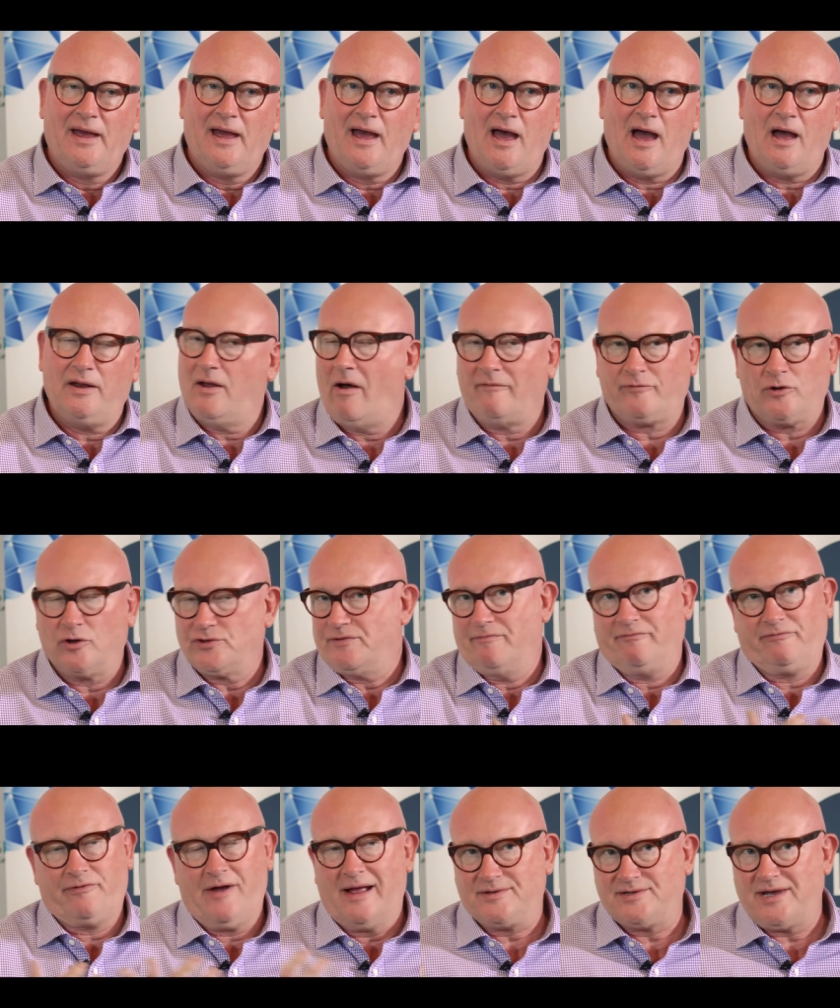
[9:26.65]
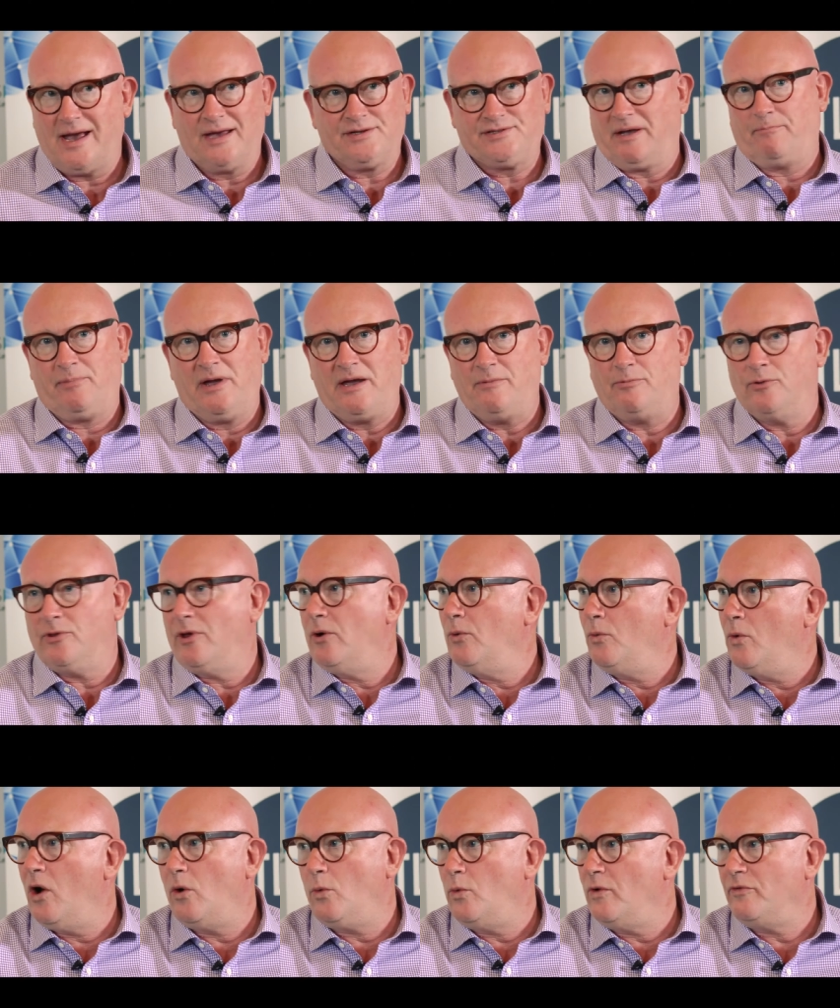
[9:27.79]
And I've got some fantastic people that
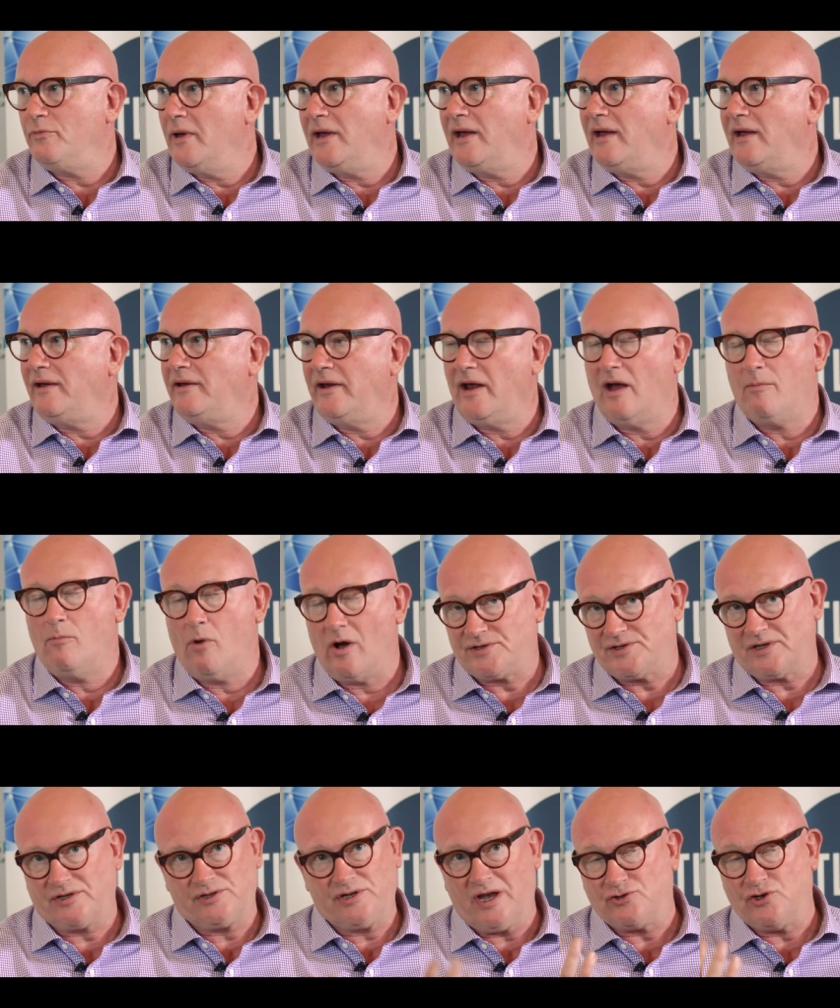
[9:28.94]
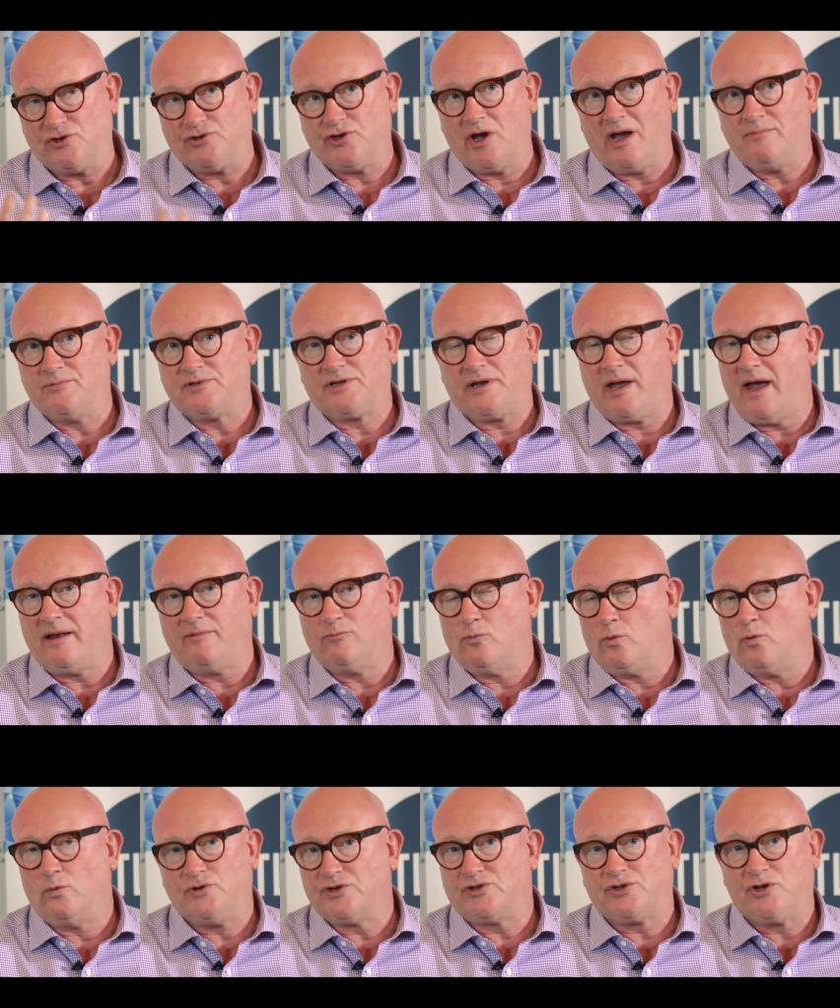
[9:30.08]
work with me. You know, my successor, James Kent,
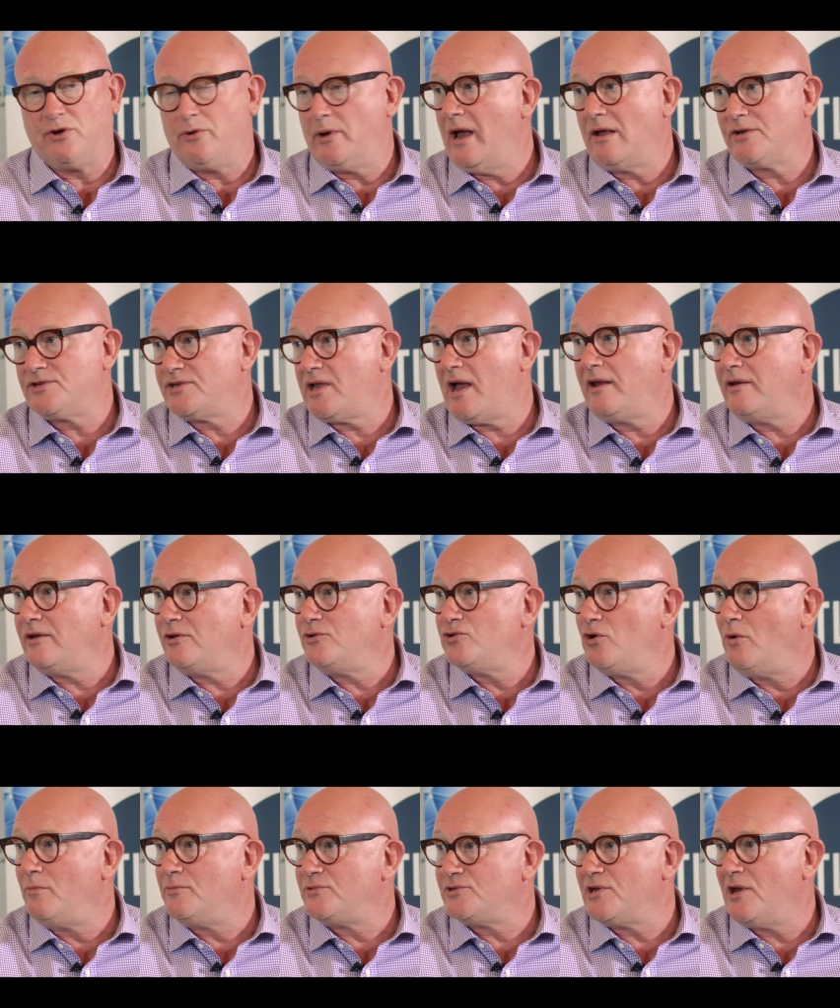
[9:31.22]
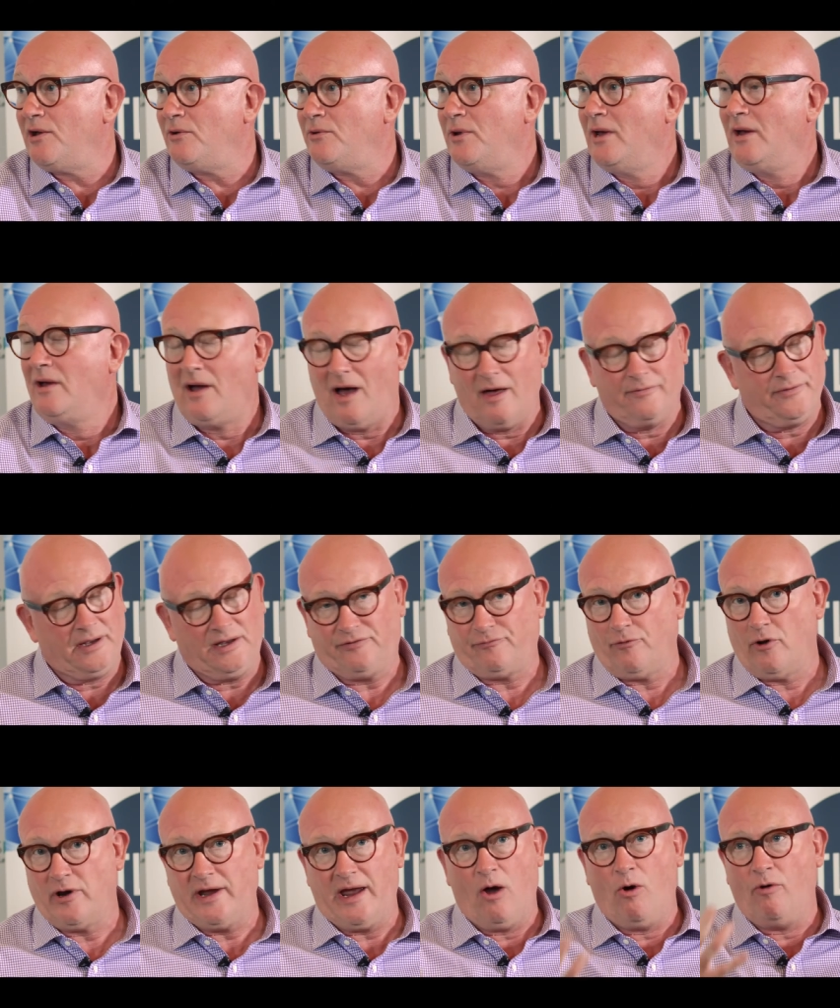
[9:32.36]
will just do an outstanding job. So I think it's
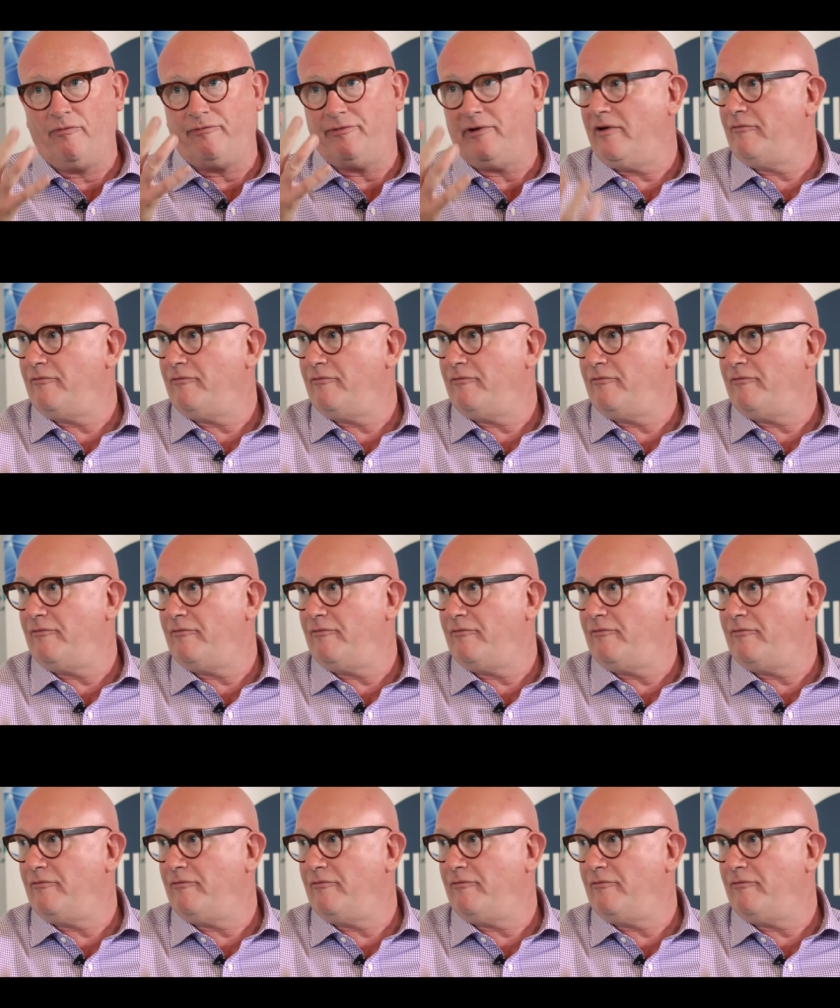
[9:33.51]
very healthy.